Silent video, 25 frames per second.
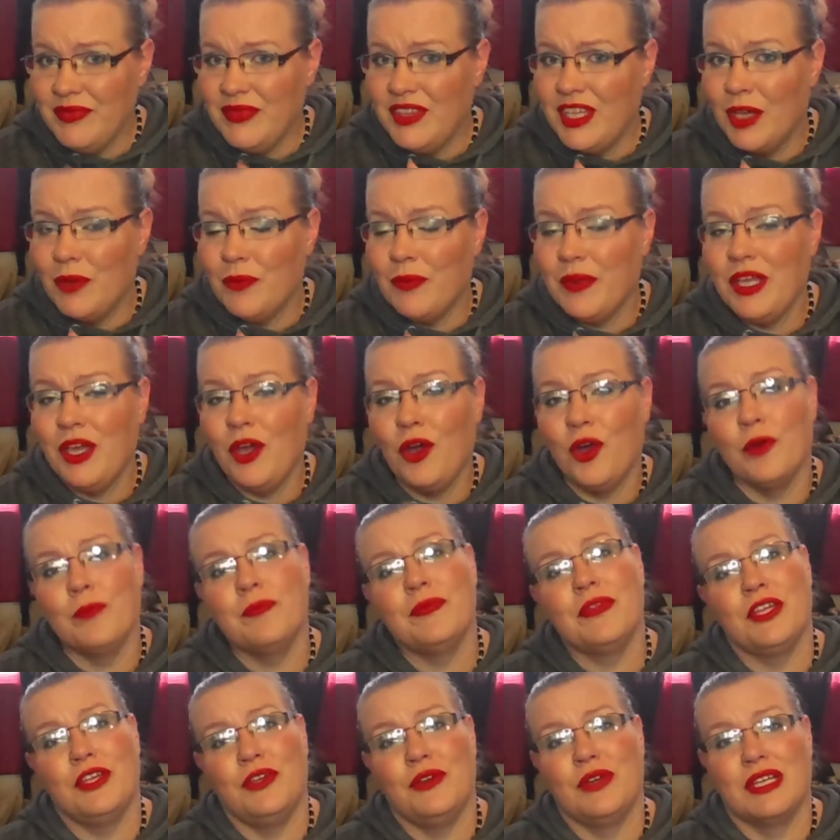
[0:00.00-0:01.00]
that we
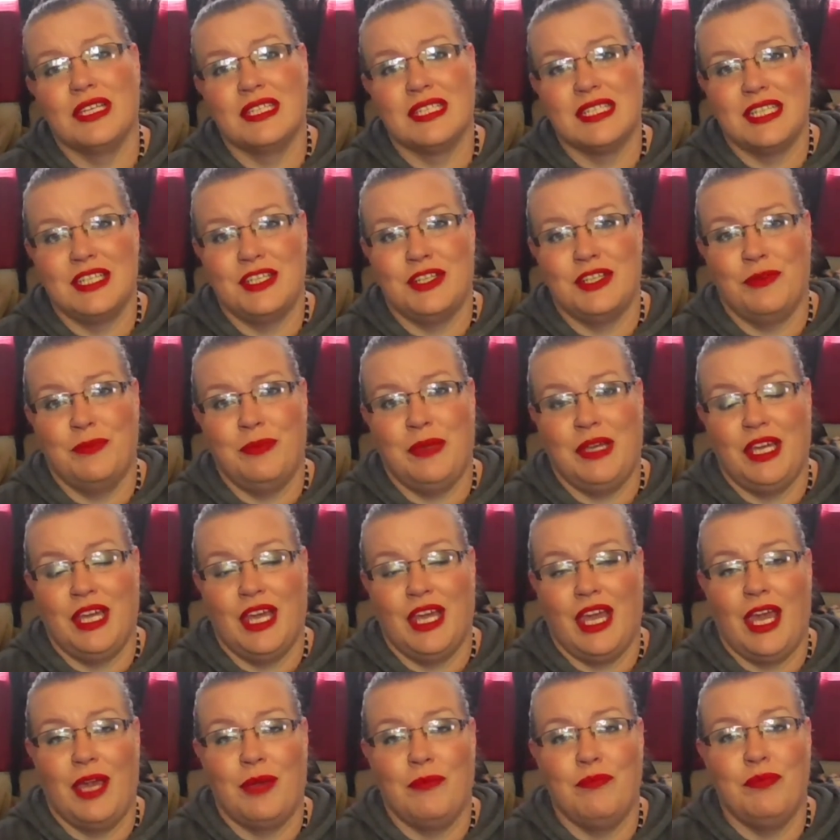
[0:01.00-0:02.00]
hope that you continue being
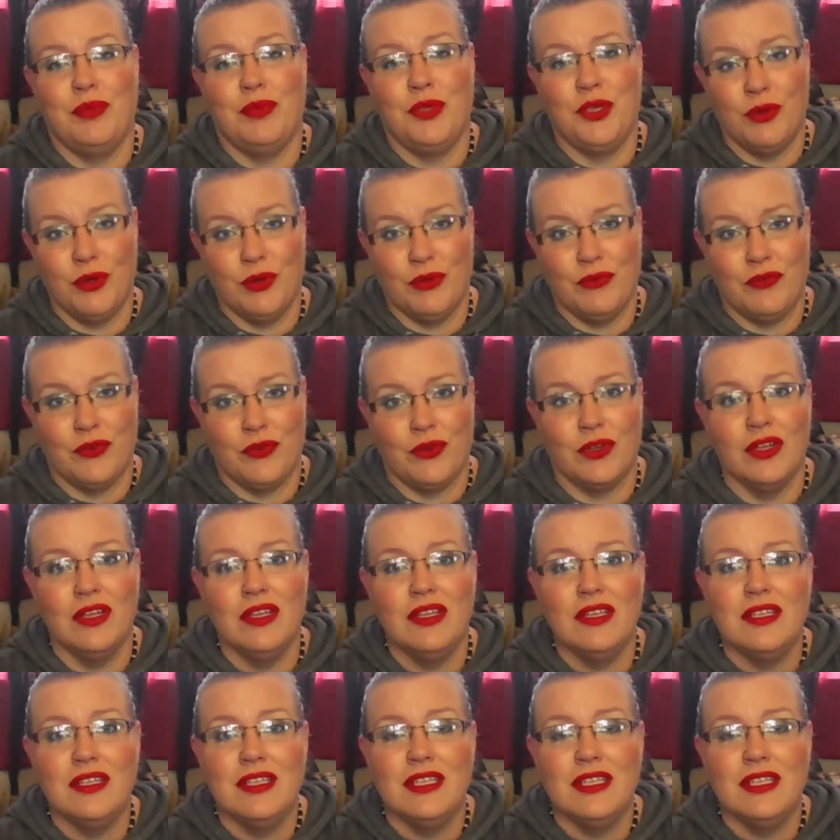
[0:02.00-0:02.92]
a beautiful,